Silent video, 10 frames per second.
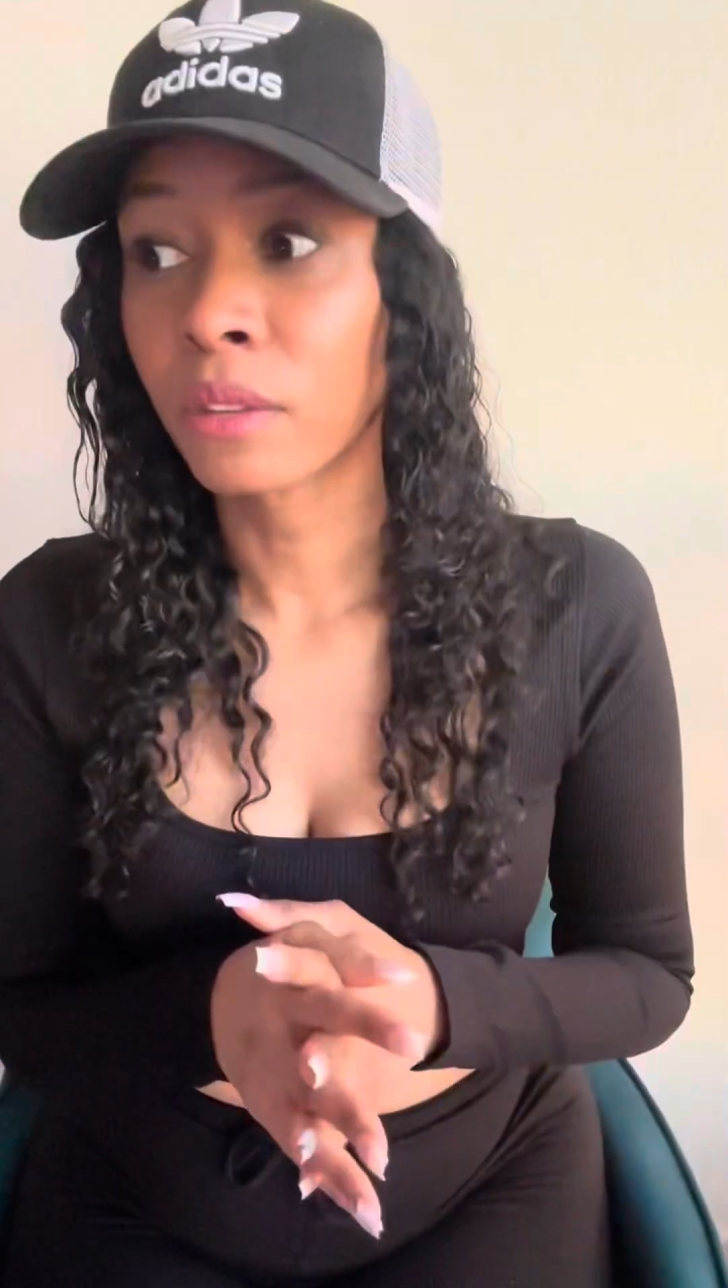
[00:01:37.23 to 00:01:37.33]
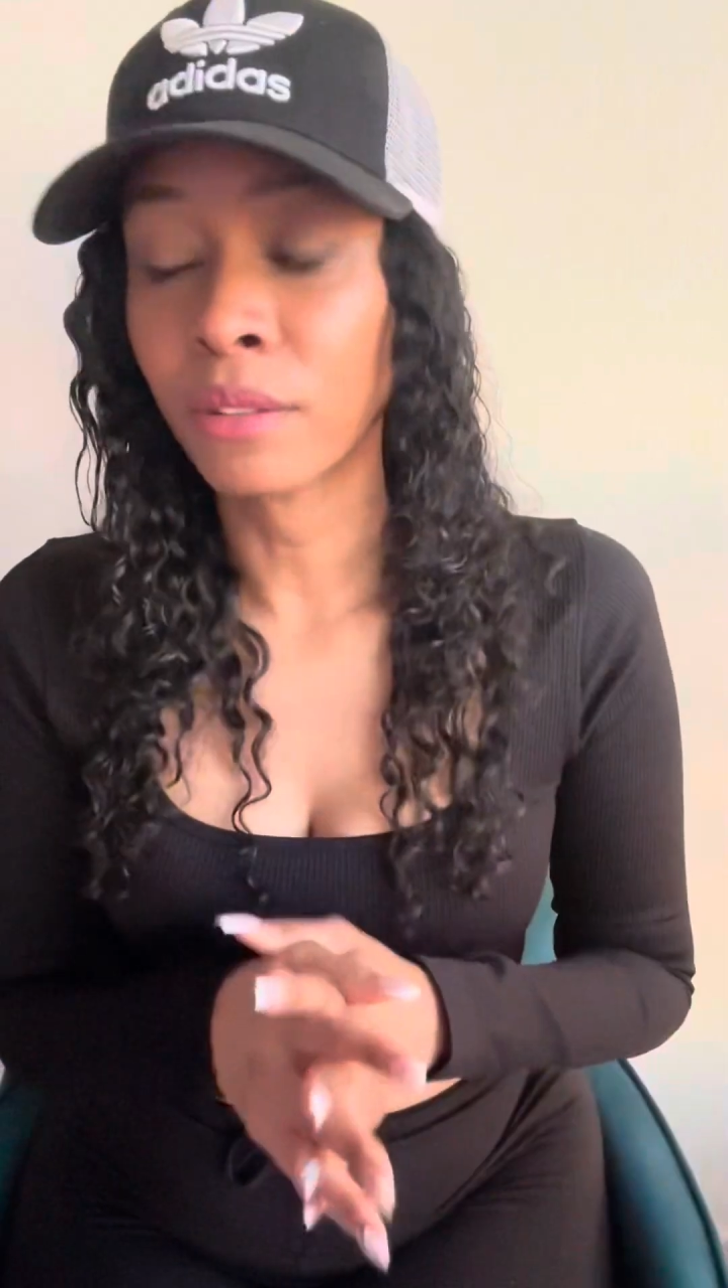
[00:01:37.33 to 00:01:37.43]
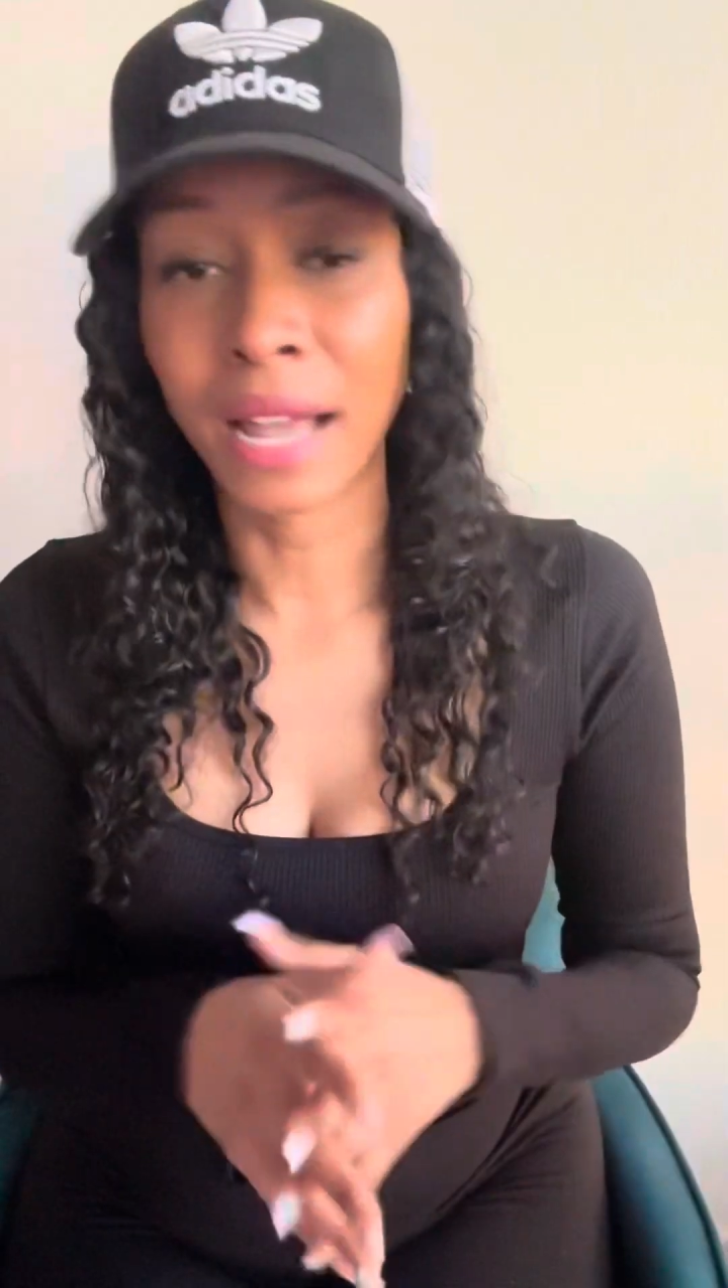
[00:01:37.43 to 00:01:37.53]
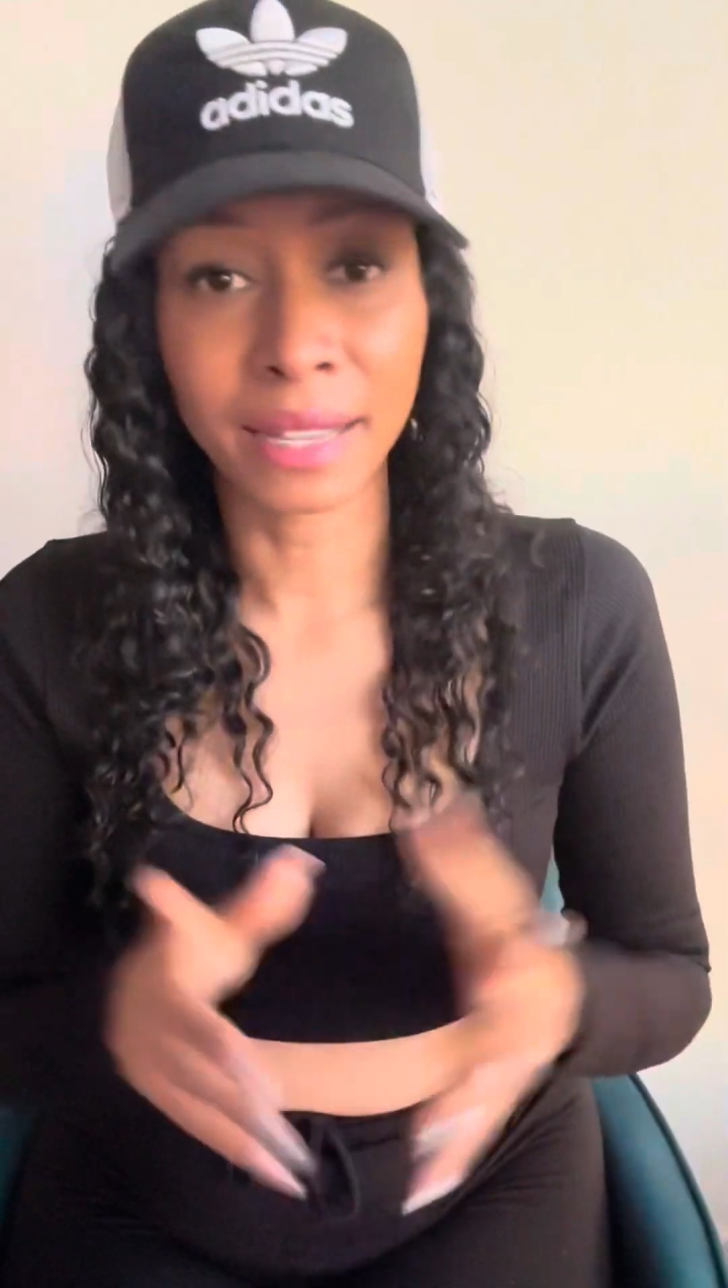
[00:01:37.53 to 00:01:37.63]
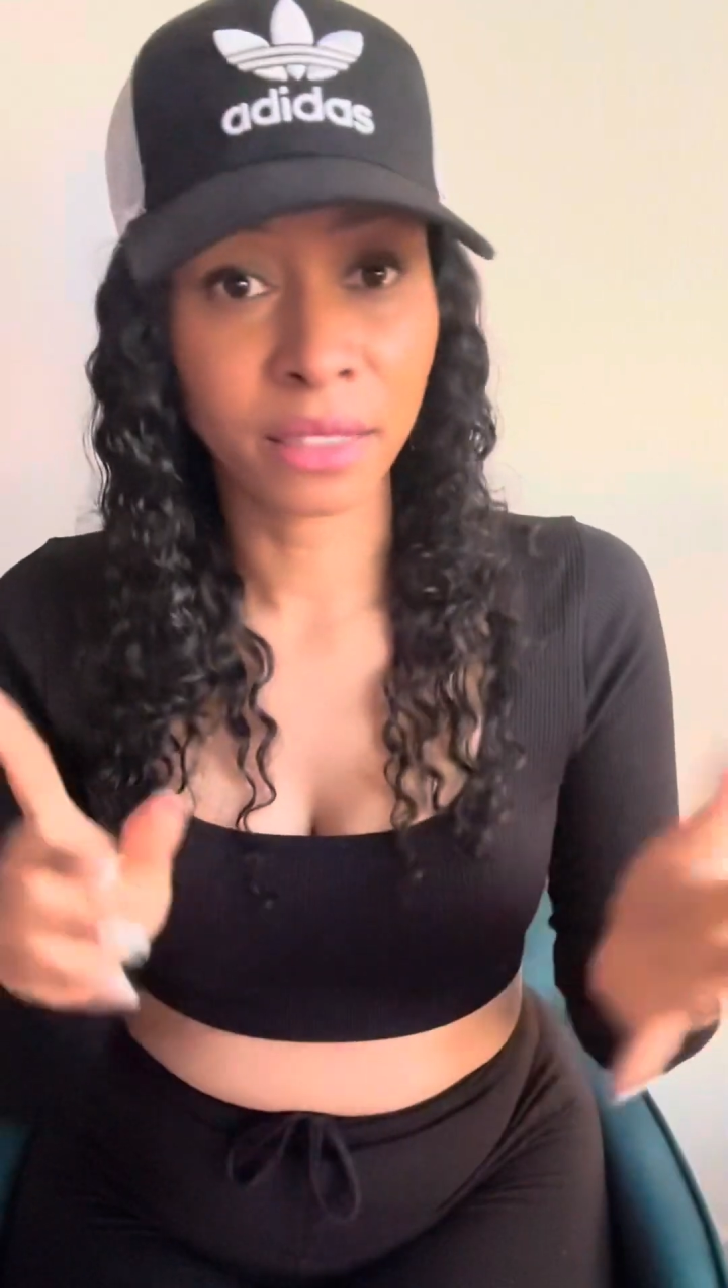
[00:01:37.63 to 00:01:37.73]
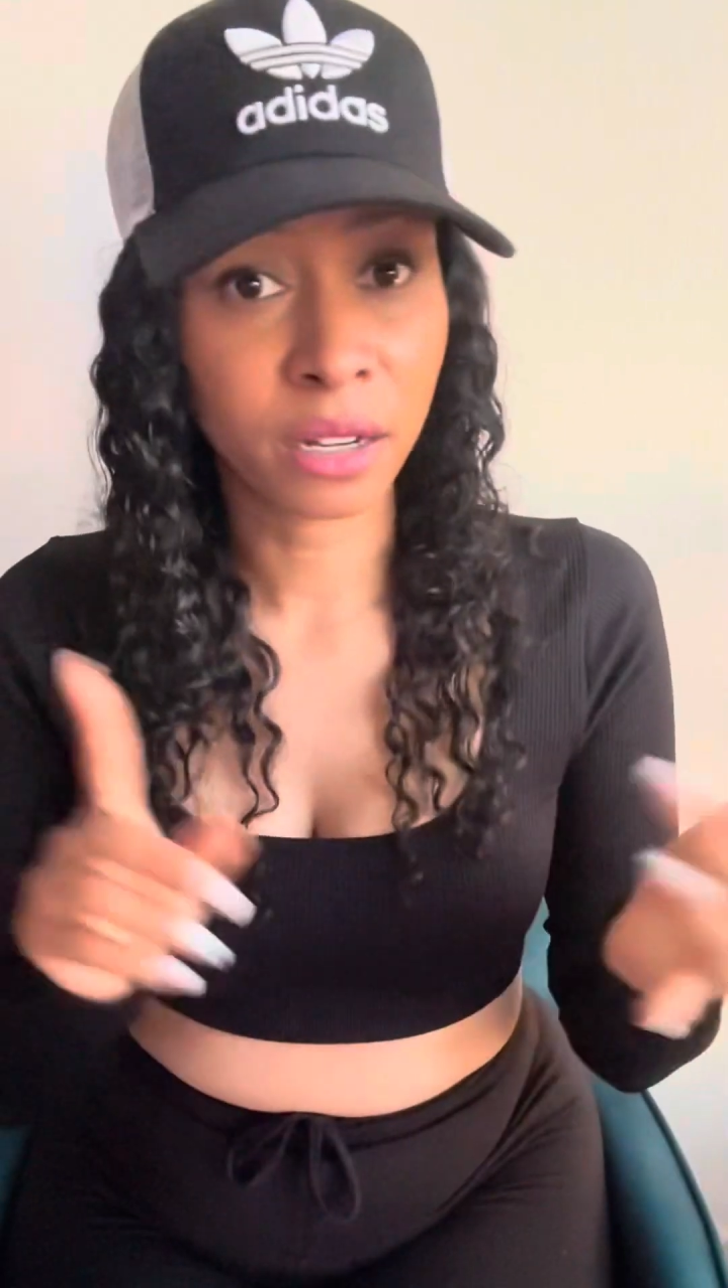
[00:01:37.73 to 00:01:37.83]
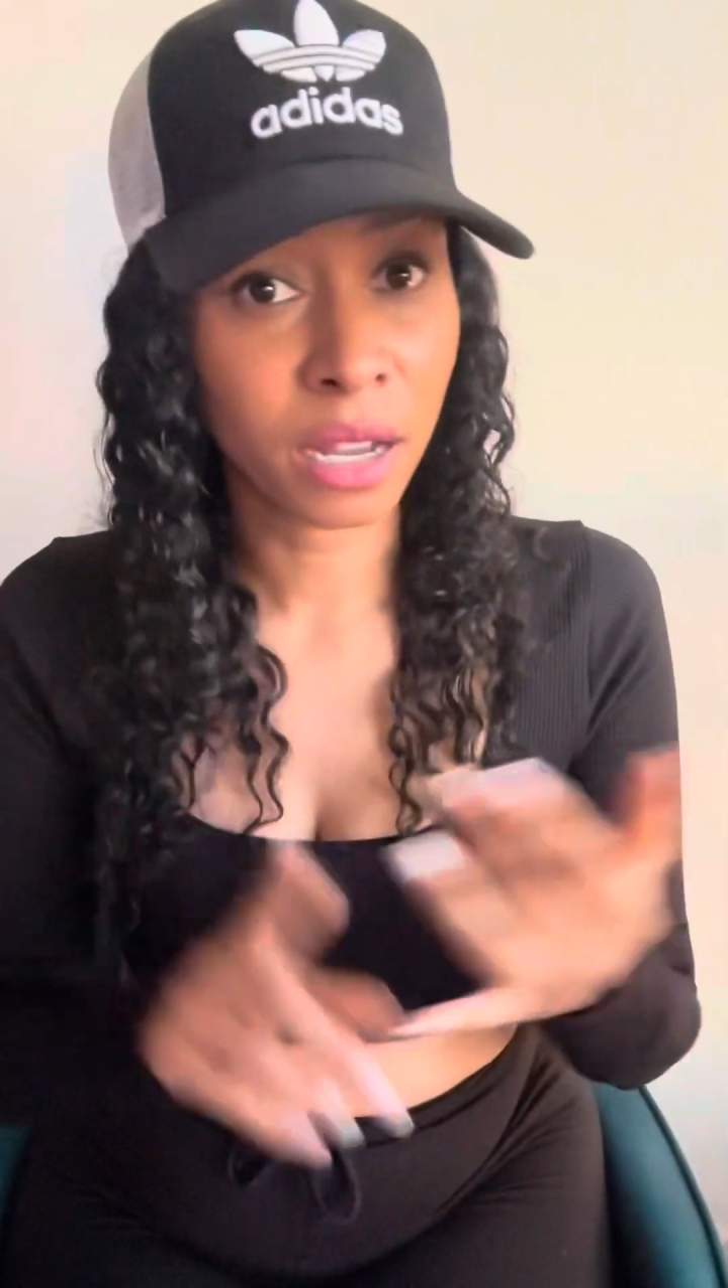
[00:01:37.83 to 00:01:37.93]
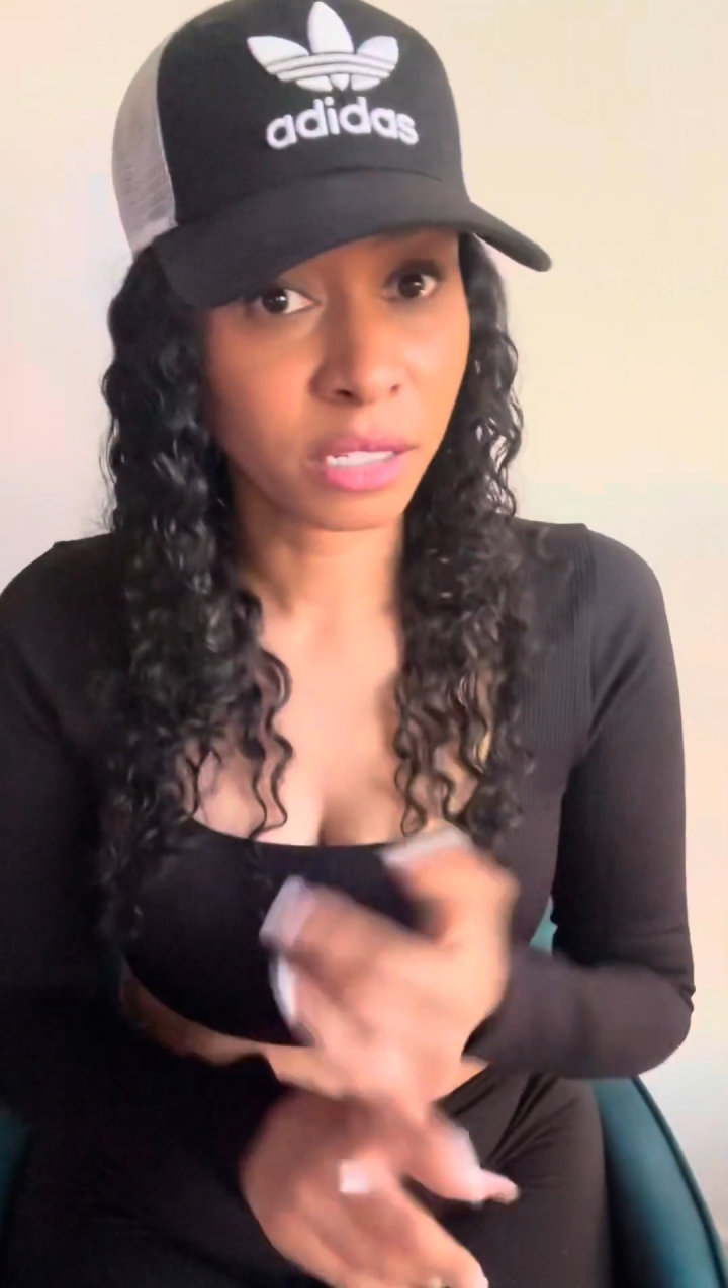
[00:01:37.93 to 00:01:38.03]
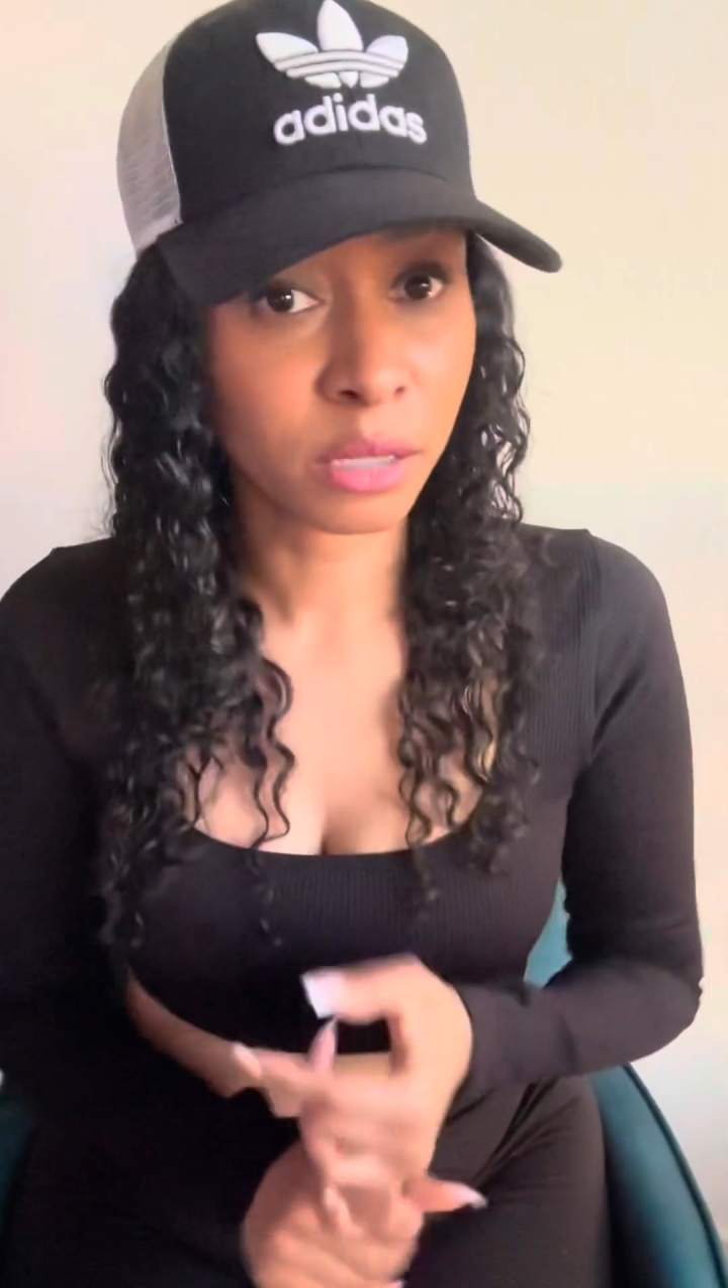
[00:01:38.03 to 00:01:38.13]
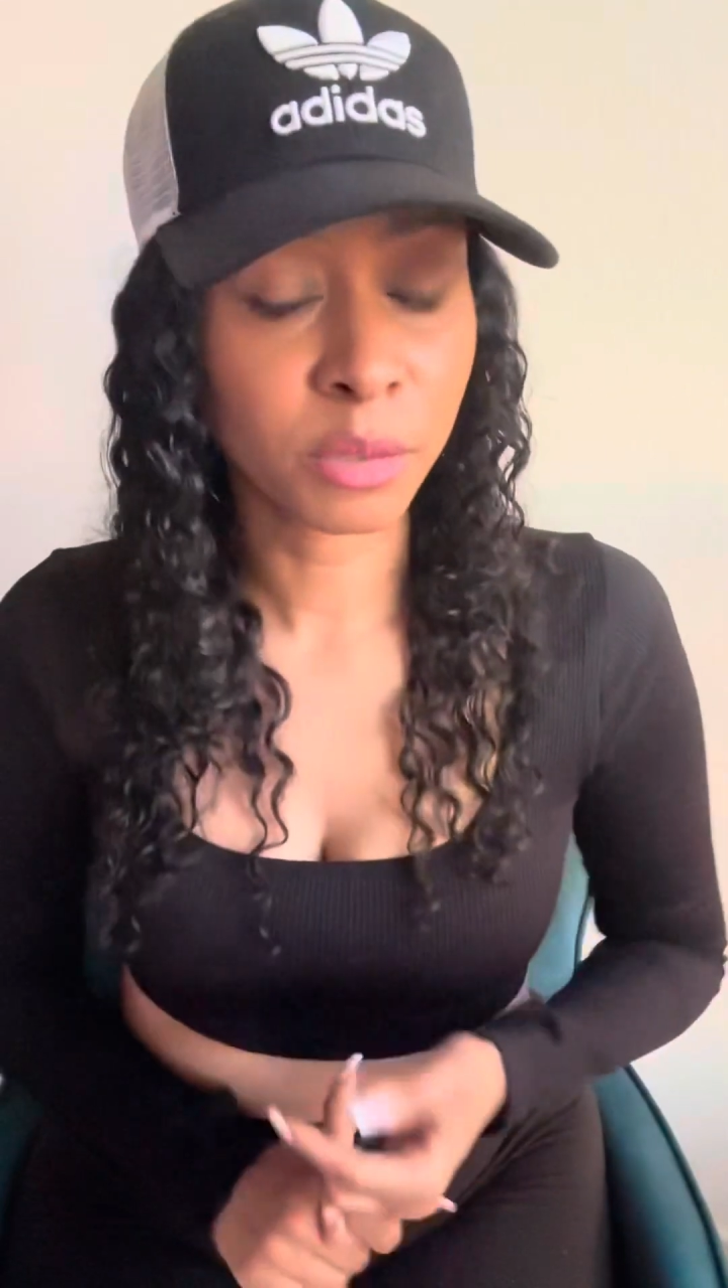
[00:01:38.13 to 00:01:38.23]
like the
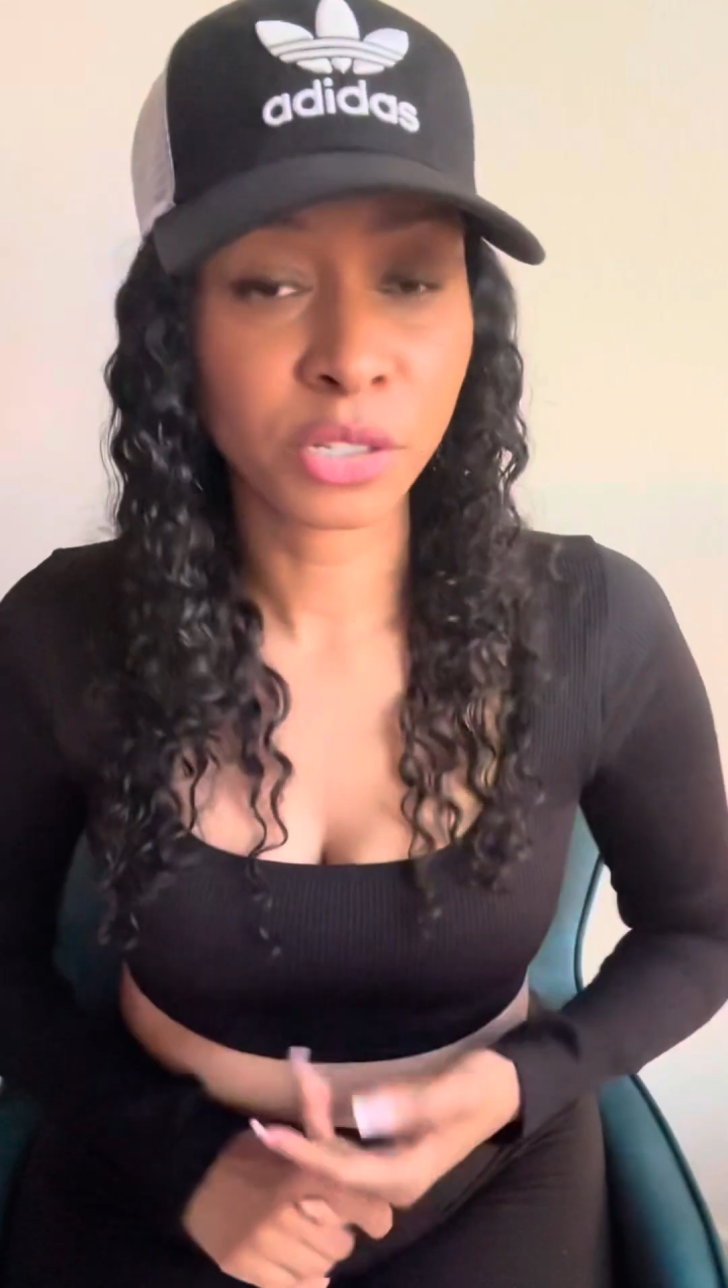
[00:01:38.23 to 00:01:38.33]
customer